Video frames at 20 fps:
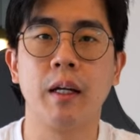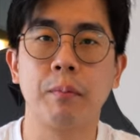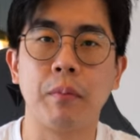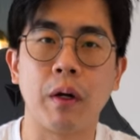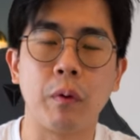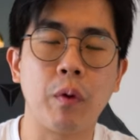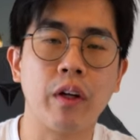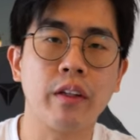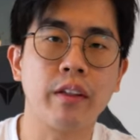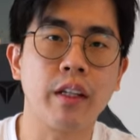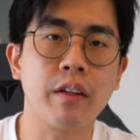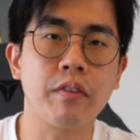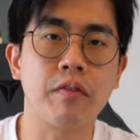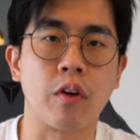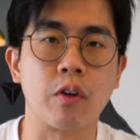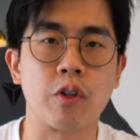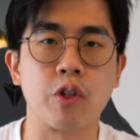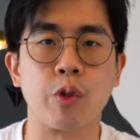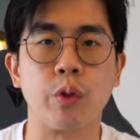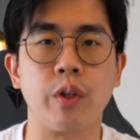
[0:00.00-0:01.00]
But one thing
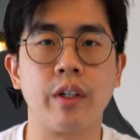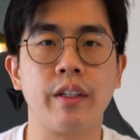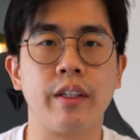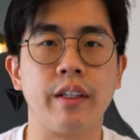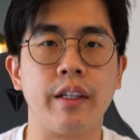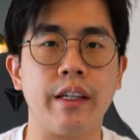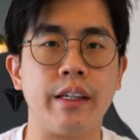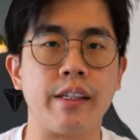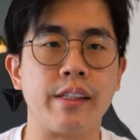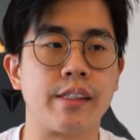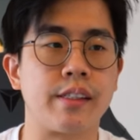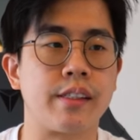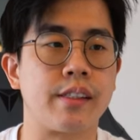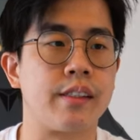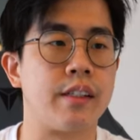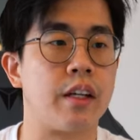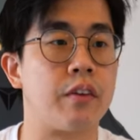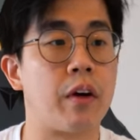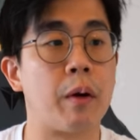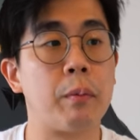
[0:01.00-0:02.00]
for sure is
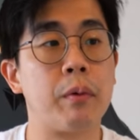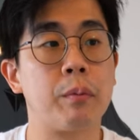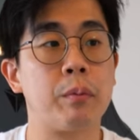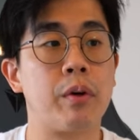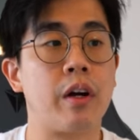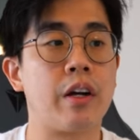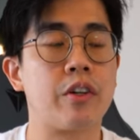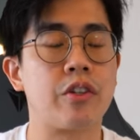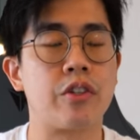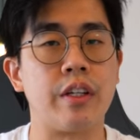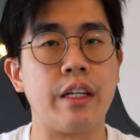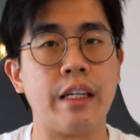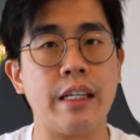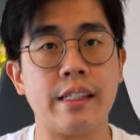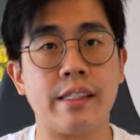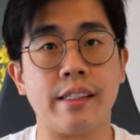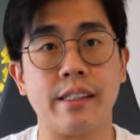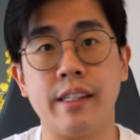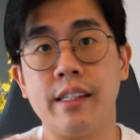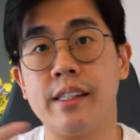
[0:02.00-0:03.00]
the rubber brush
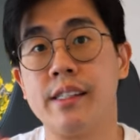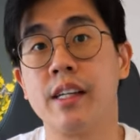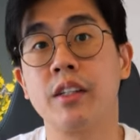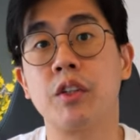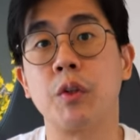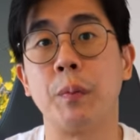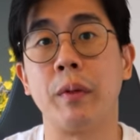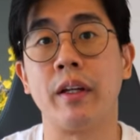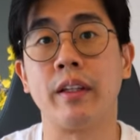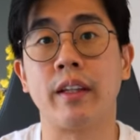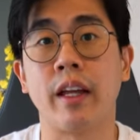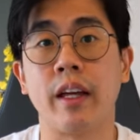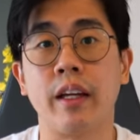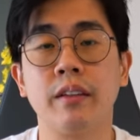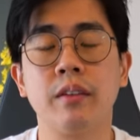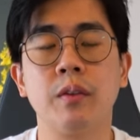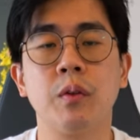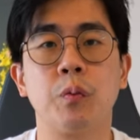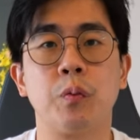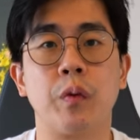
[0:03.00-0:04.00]
is easier to
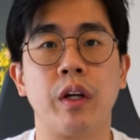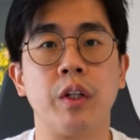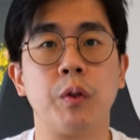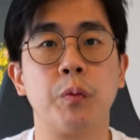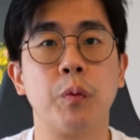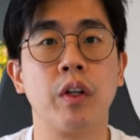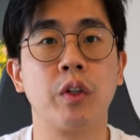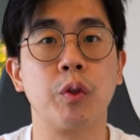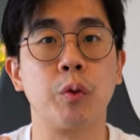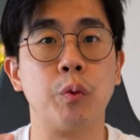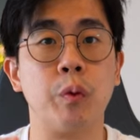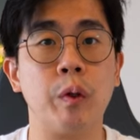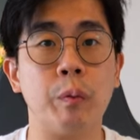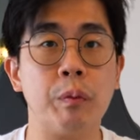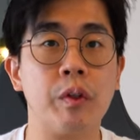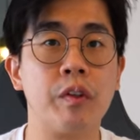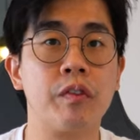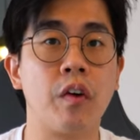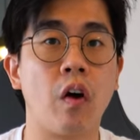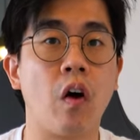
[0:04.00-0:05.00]
maintain when you want to
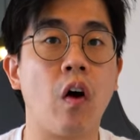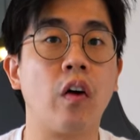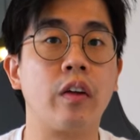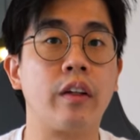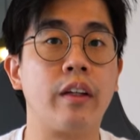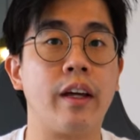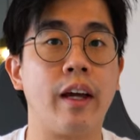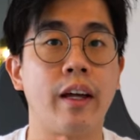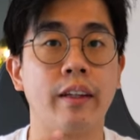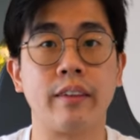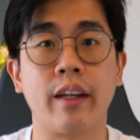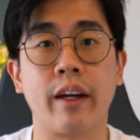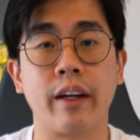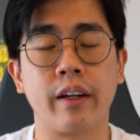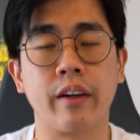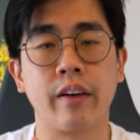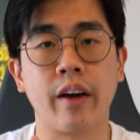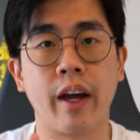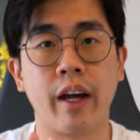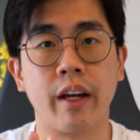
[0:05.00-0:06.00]
remove all the
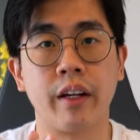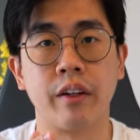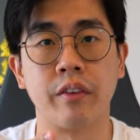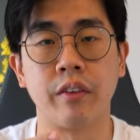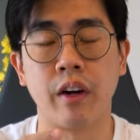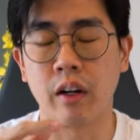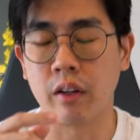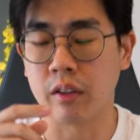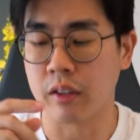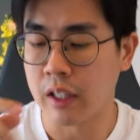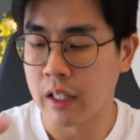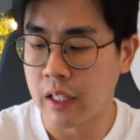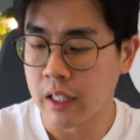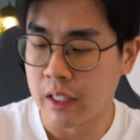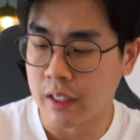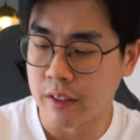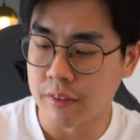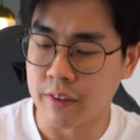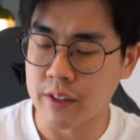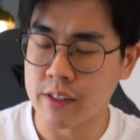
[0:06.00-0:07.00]
entangled hair around
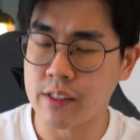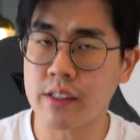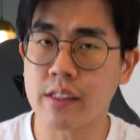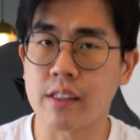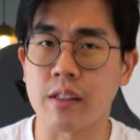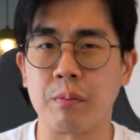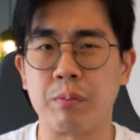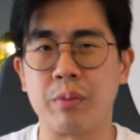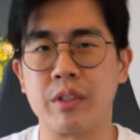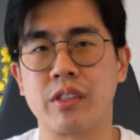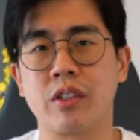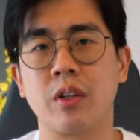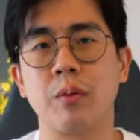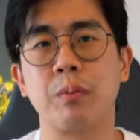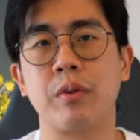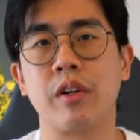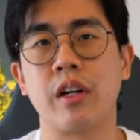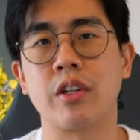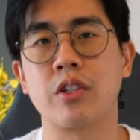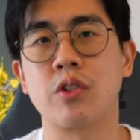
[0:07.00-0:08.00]
versus the bristle
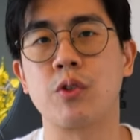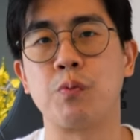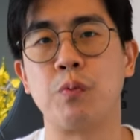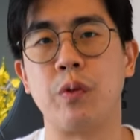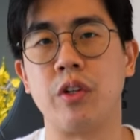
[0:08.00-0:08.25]
brush,